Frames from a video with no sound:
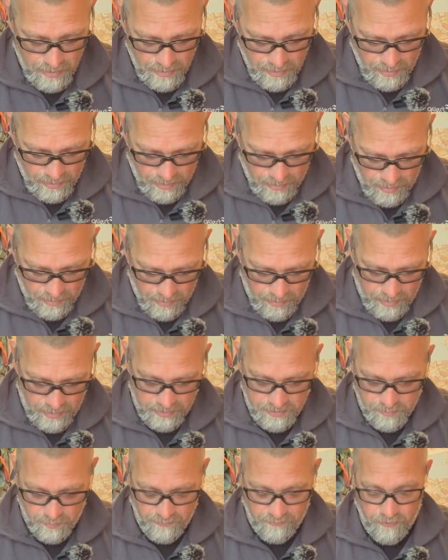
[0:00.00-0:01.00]

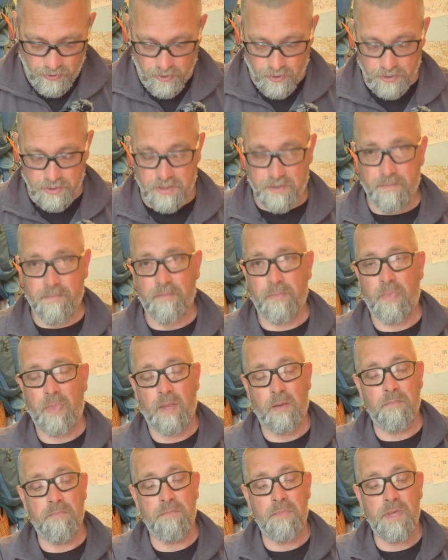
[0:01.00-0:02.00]
Next we've got
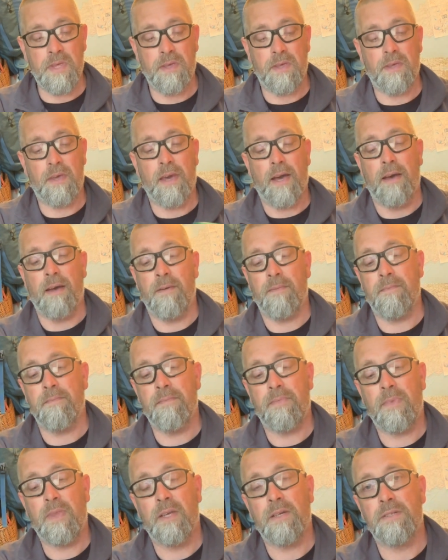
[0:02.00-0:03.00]
Misc.
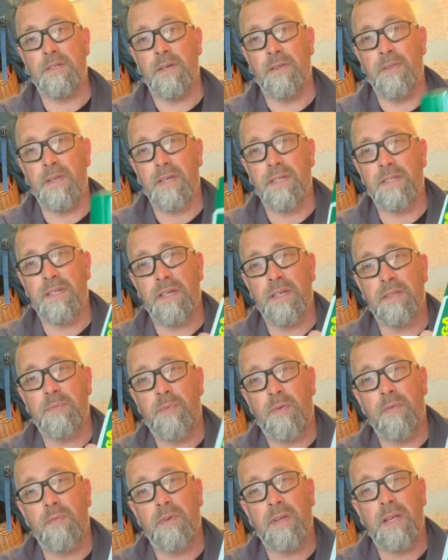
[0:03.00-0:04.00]
So this is
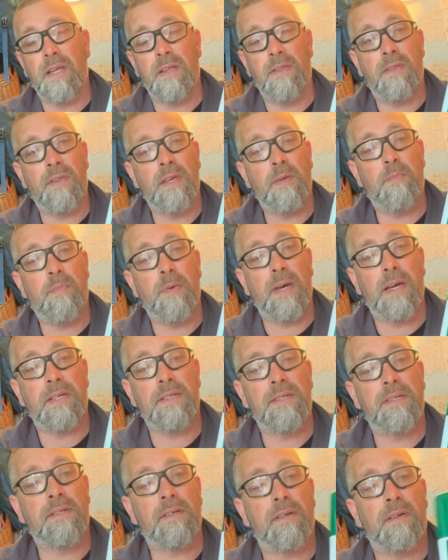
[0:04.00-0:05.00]
probably the
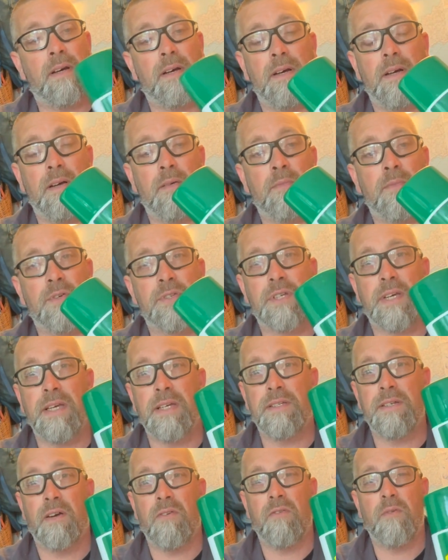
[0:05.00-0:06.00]
best
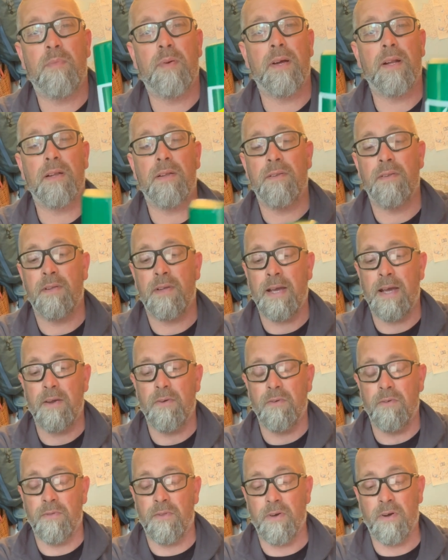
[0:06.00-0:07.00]
mosquito repellent
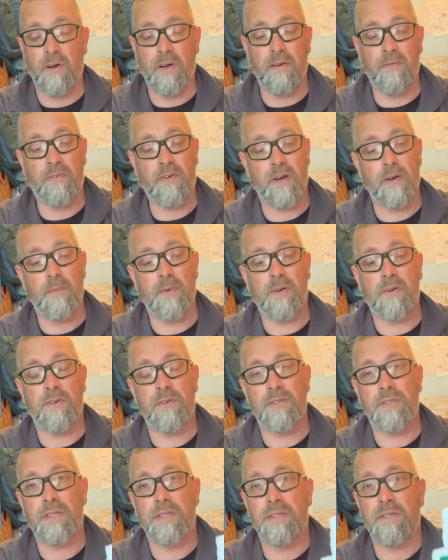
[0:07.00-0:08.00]
out that I have come
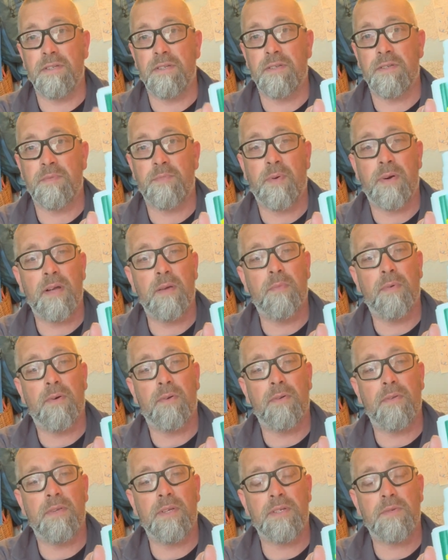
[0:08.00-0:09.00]
across. This is a spray
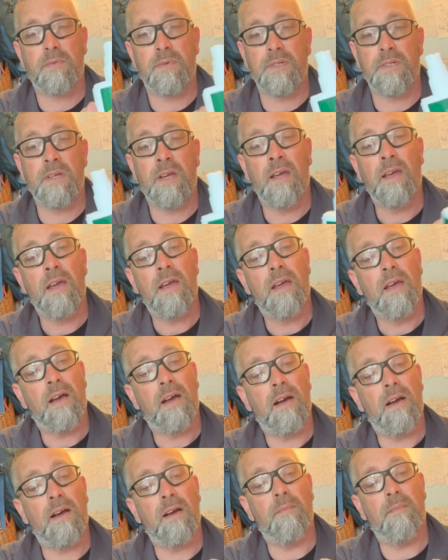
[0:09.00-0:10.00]
bottle. This was
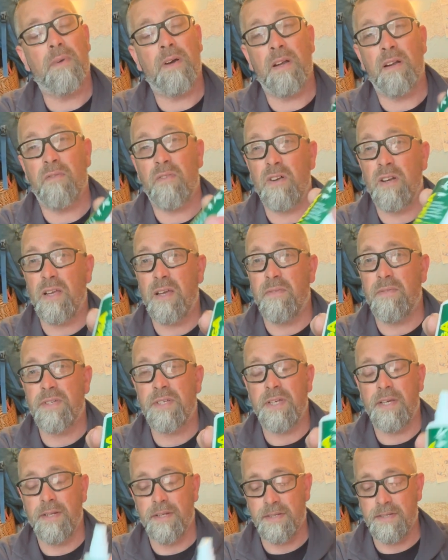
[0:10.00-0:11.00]
and I've only ever
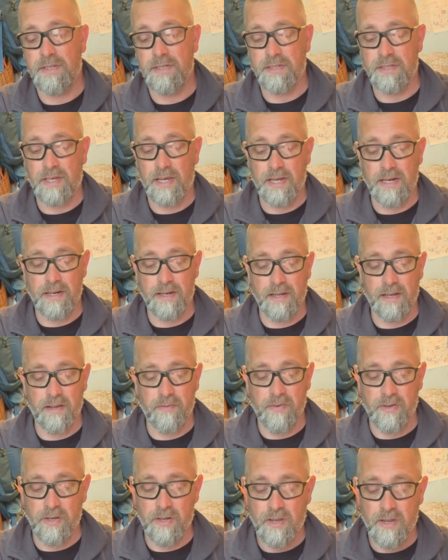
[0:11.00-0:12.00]
seen this in
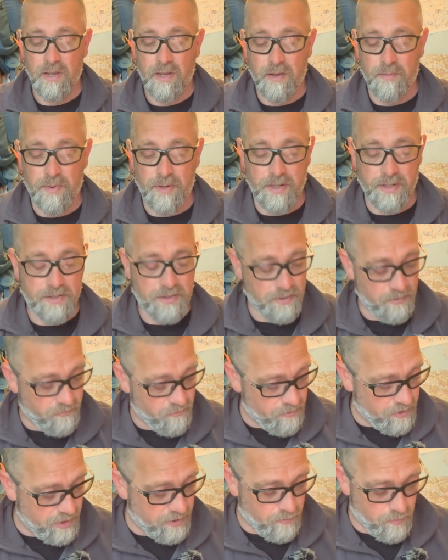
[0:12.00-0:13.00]
Scandinavia, but it's
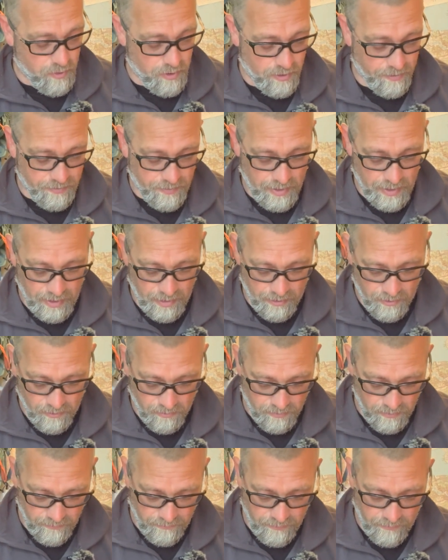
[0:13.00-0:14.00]
really worth getting
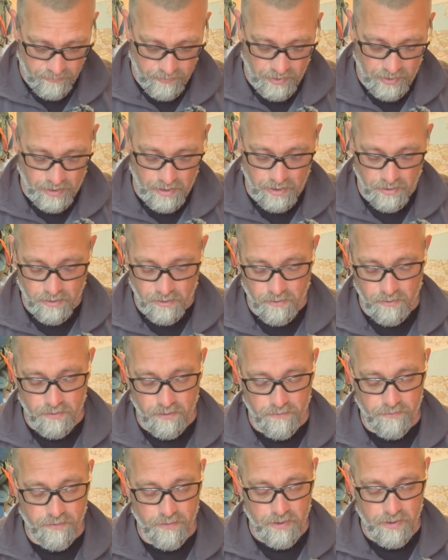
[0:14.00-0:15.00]
hold of if you can get hold
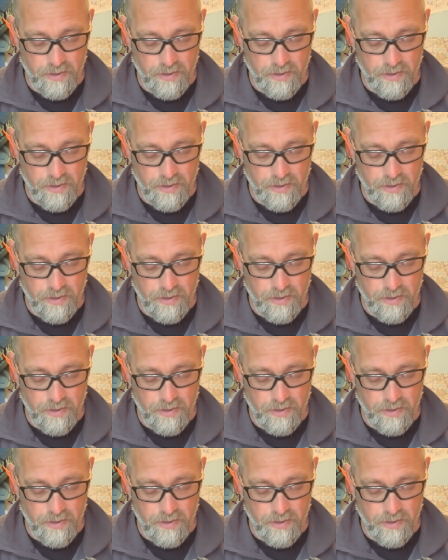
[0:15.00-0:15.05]
of.